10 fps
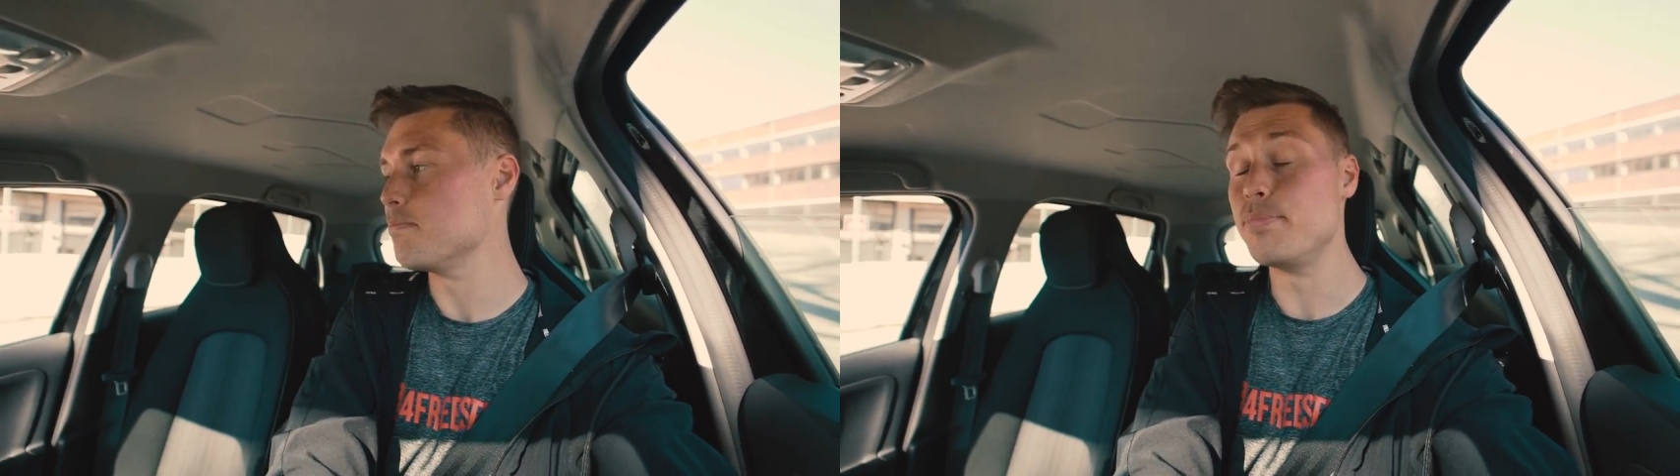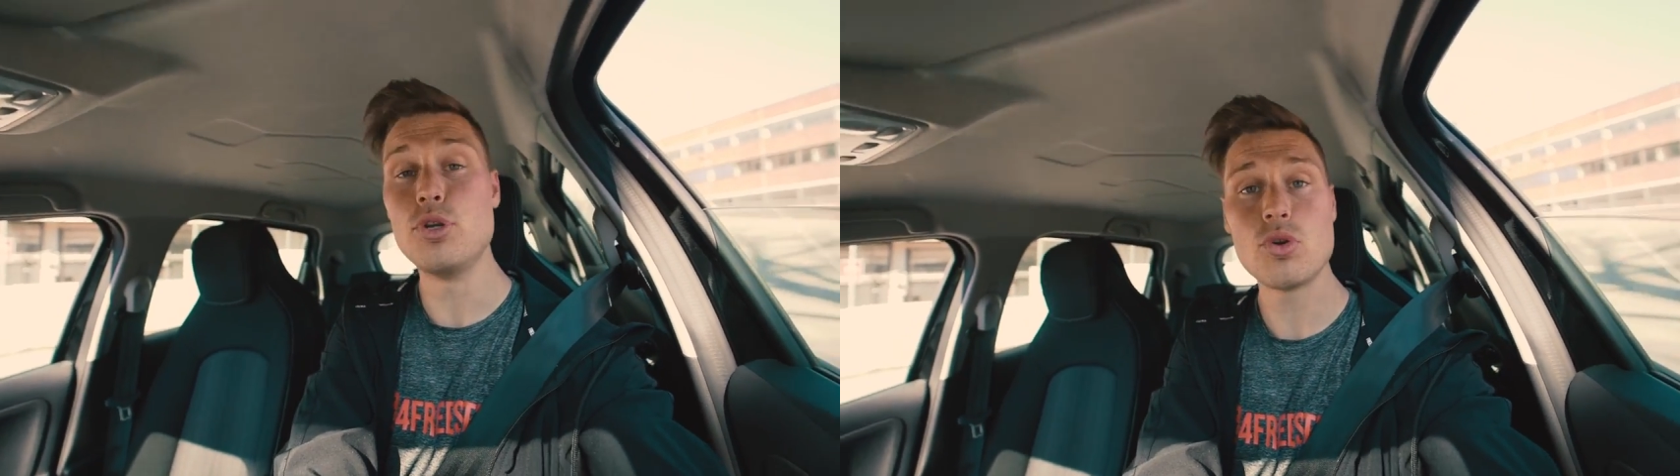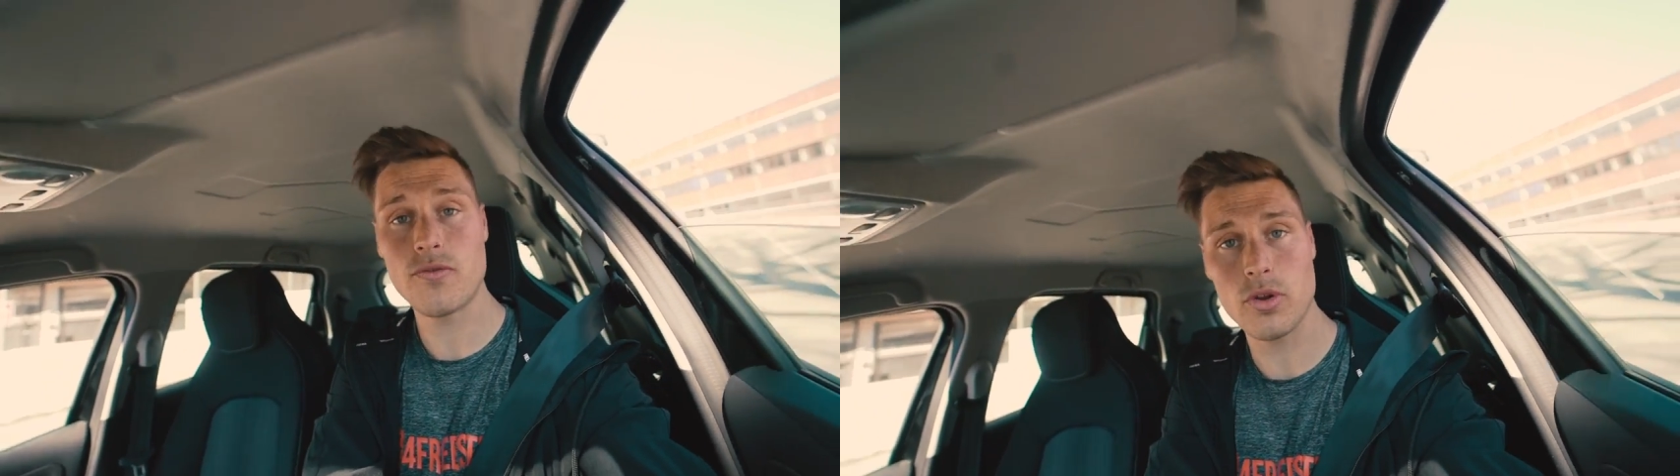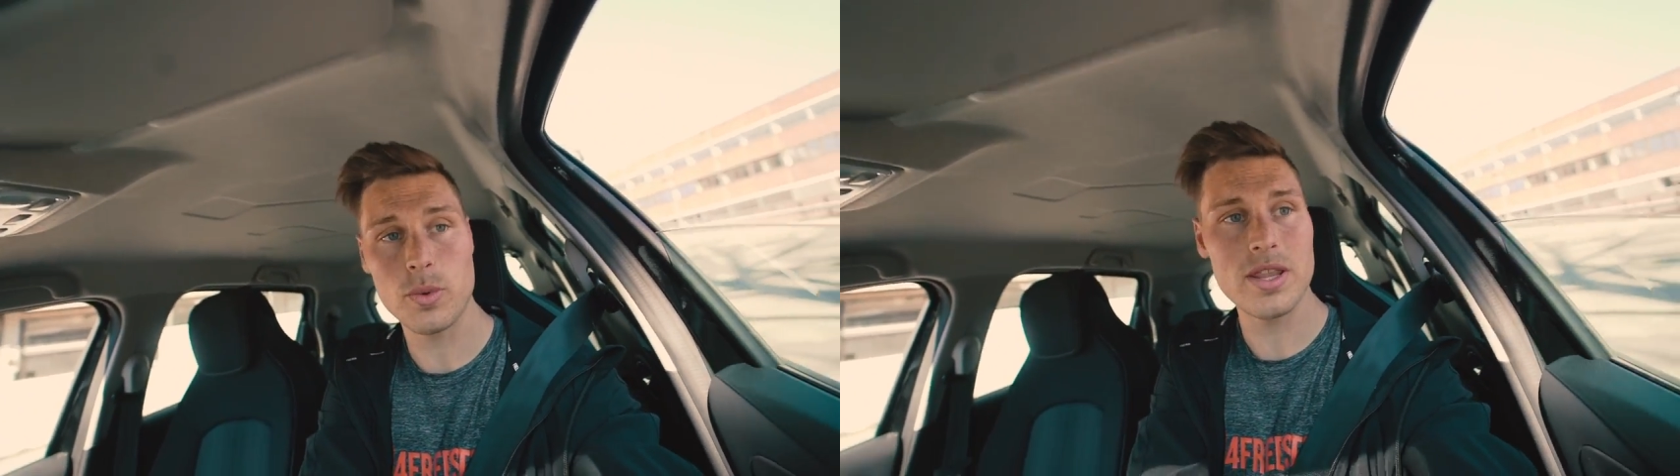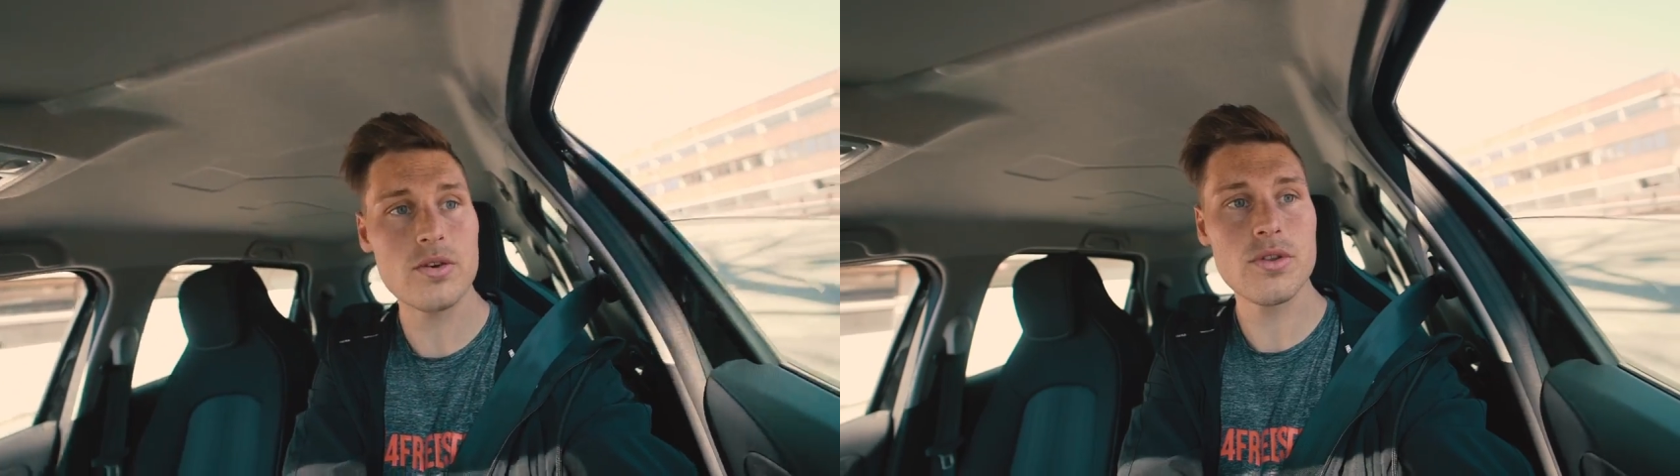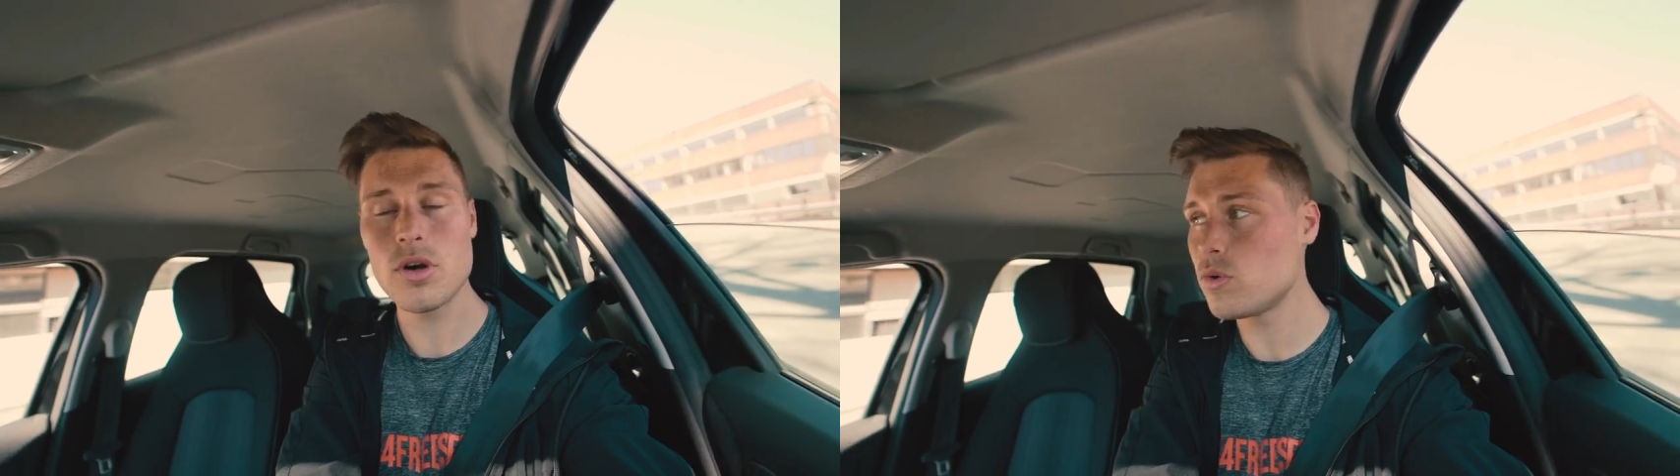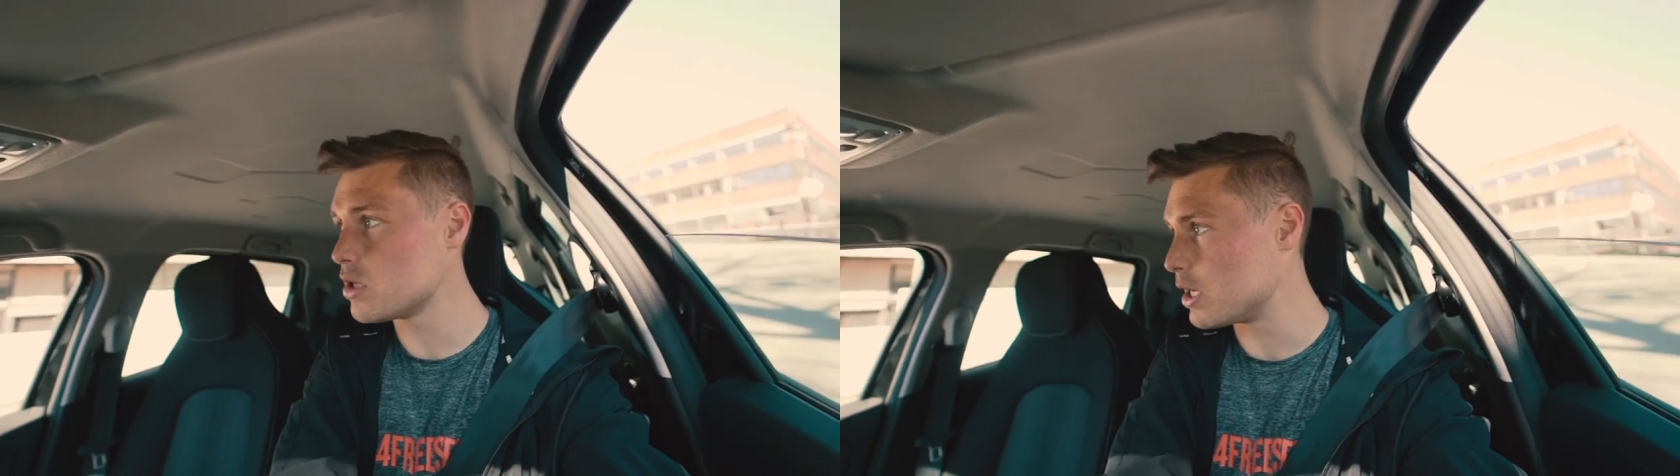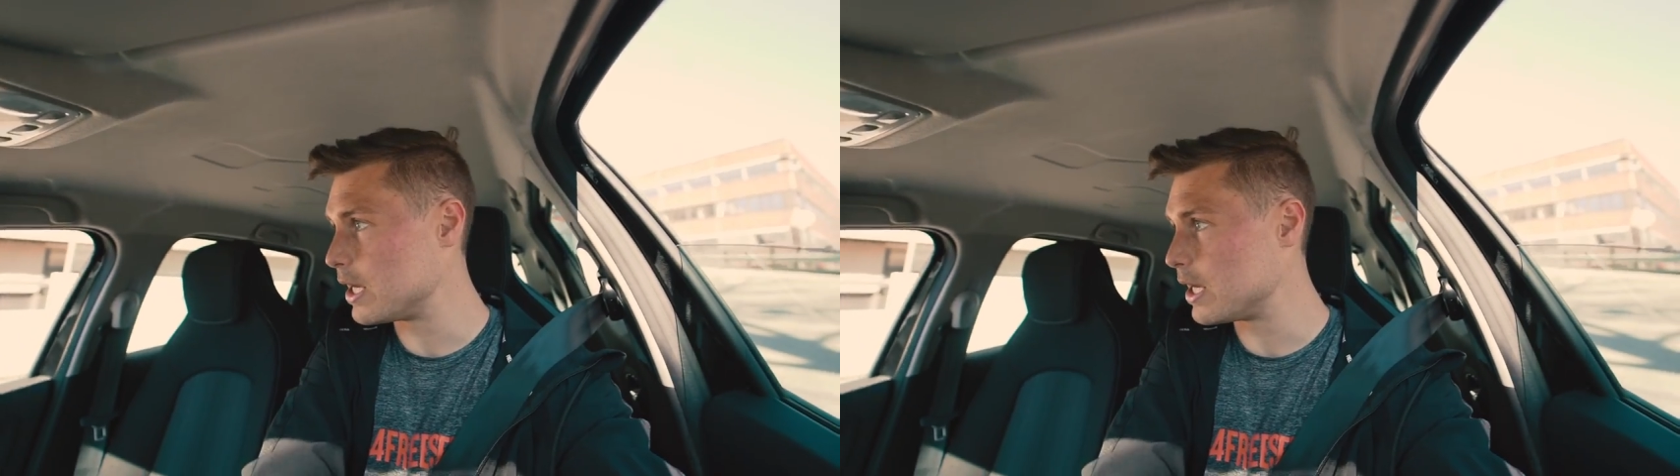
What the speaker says: Beautiful weather though.